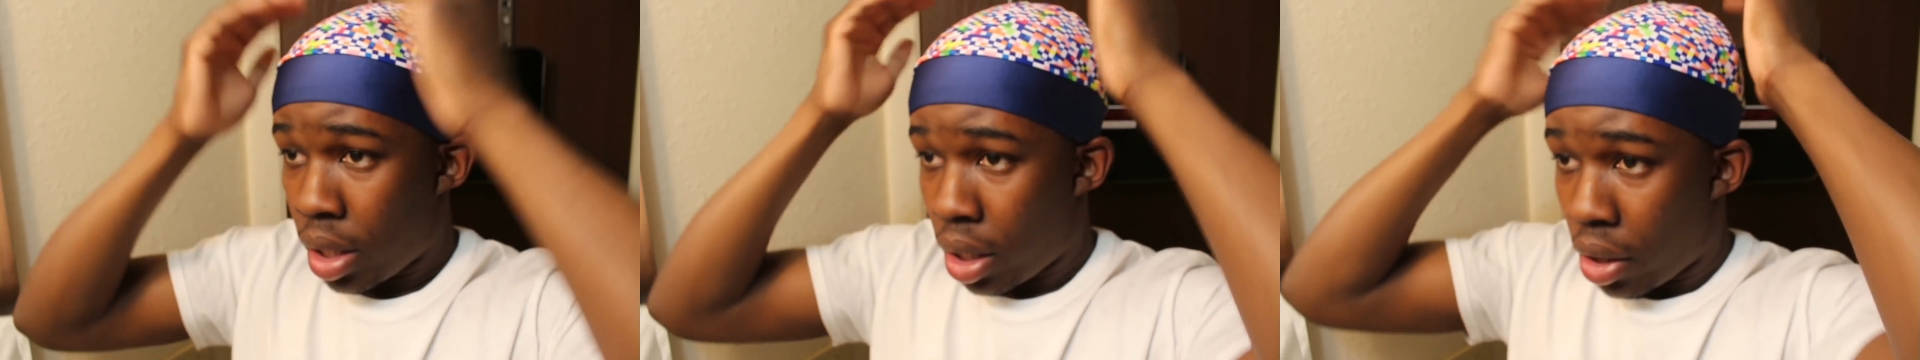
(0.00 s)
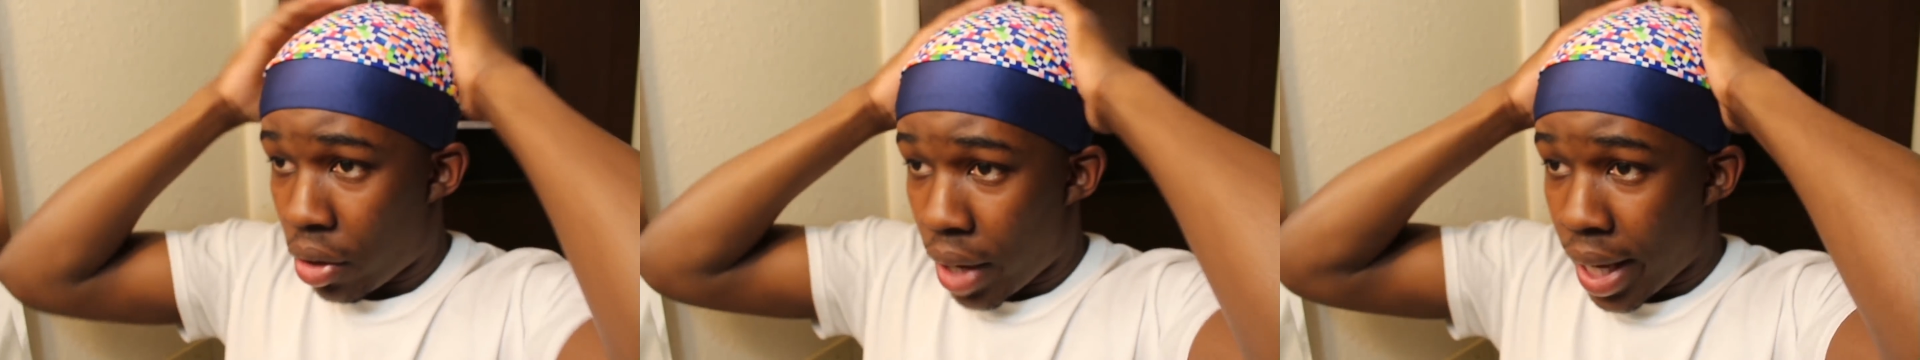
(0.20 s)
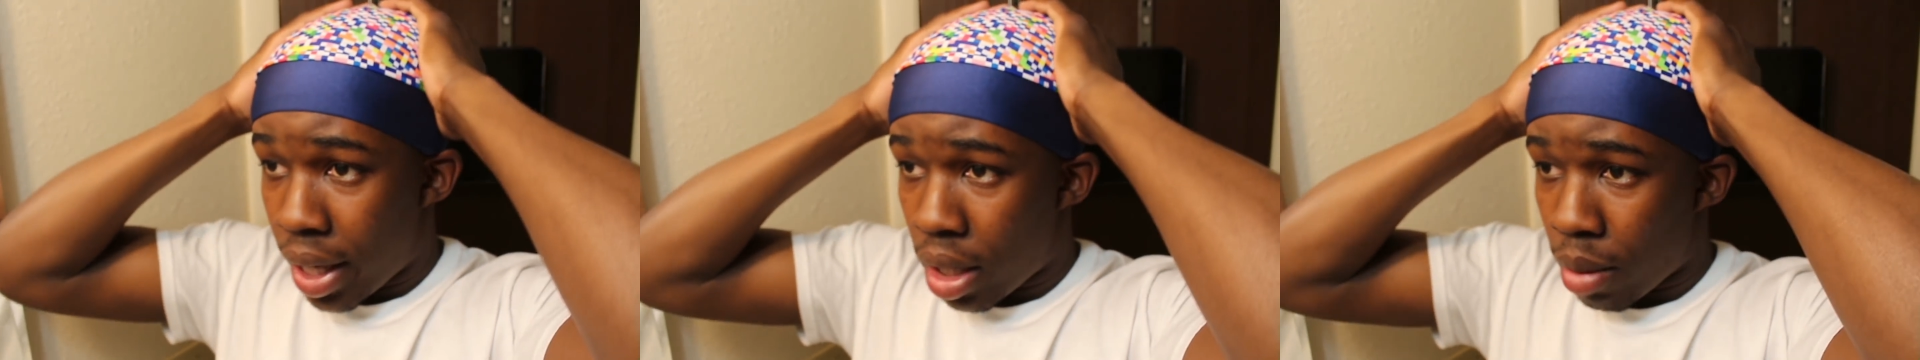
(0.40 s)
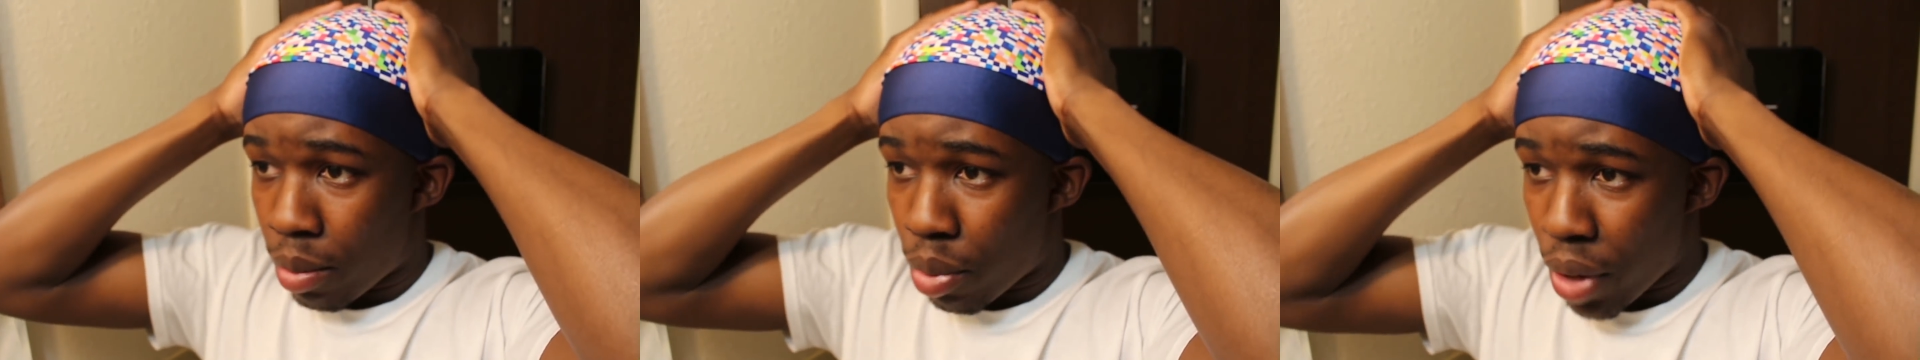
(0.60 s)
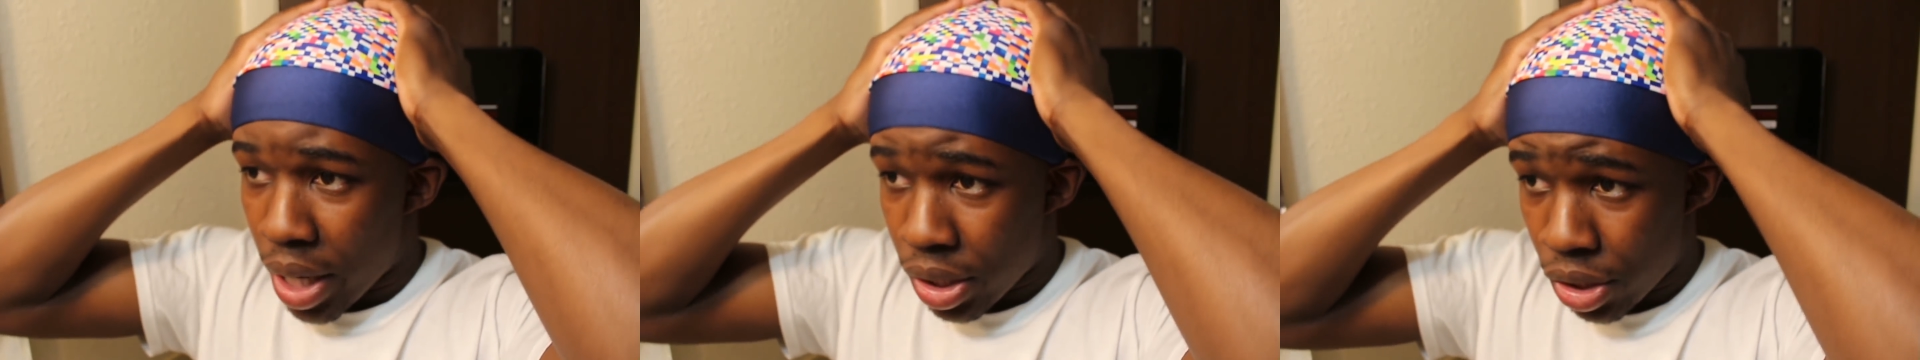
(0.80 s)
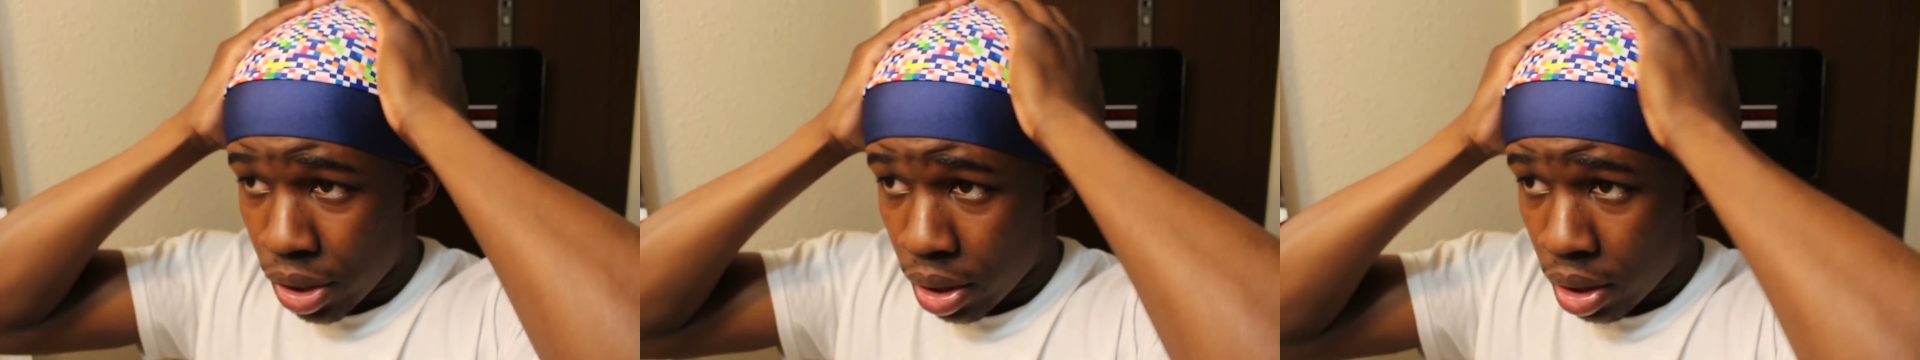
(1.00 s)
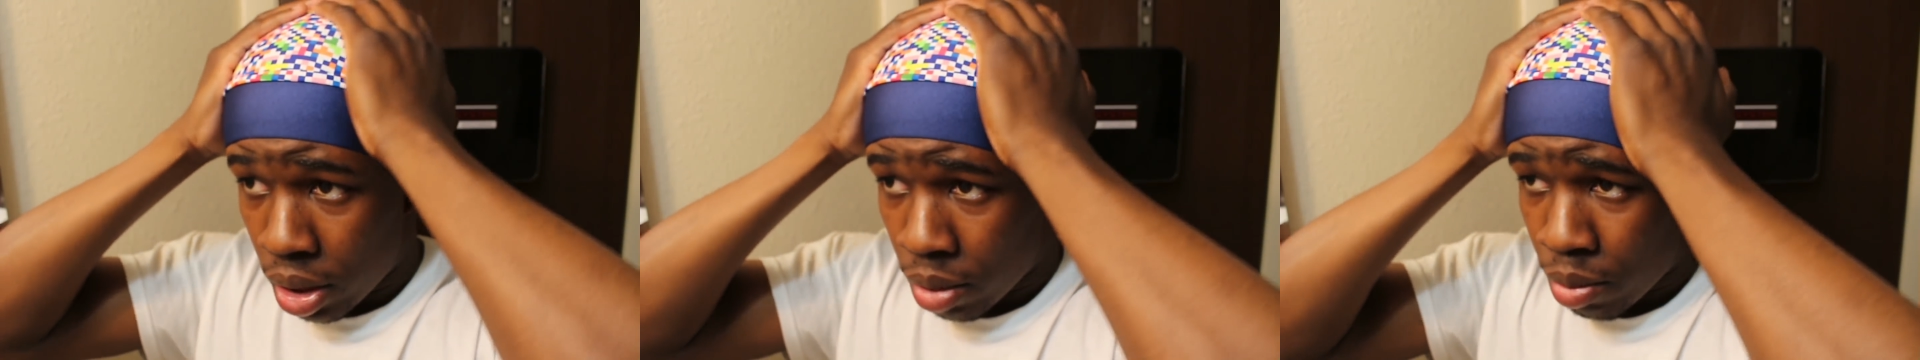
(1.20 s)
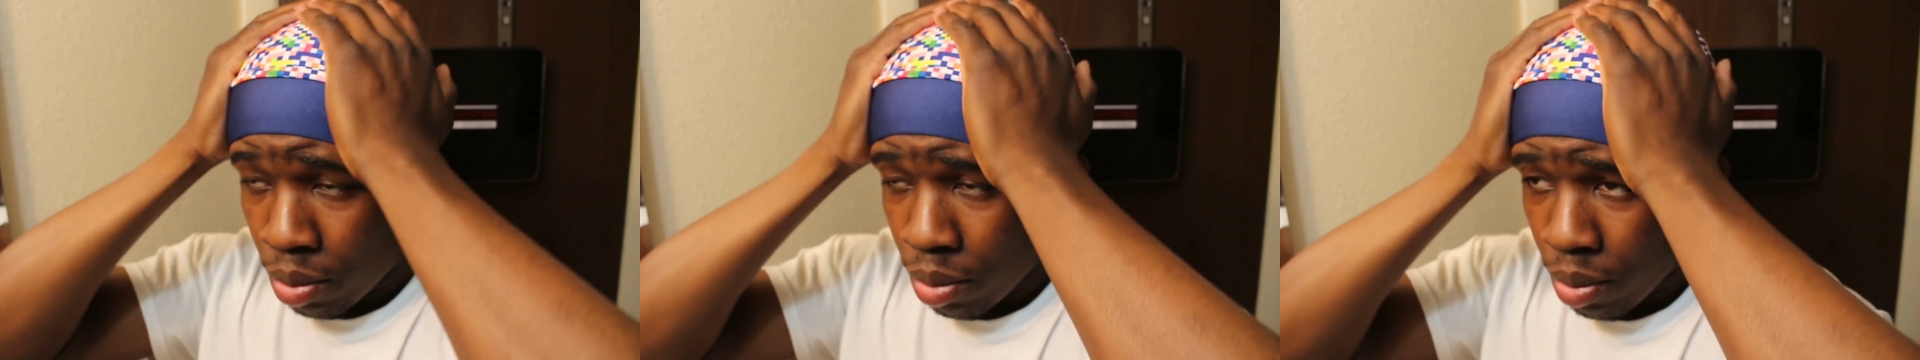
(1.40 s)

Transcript: Great compression.